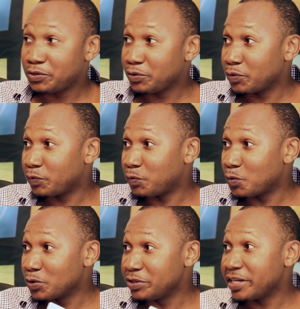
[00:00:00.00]
took you
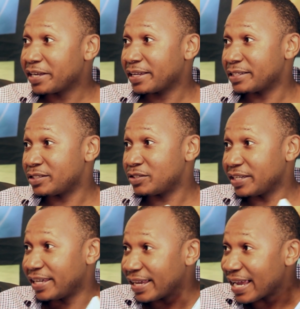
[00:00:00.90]
4 decades to
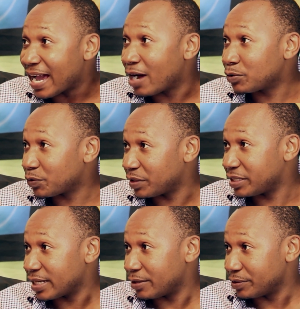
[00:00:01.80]
get out of the
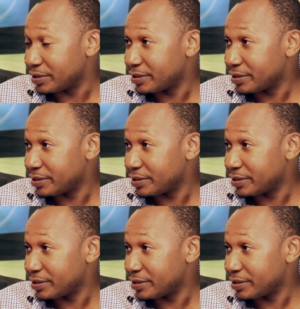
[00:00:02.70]
shadows.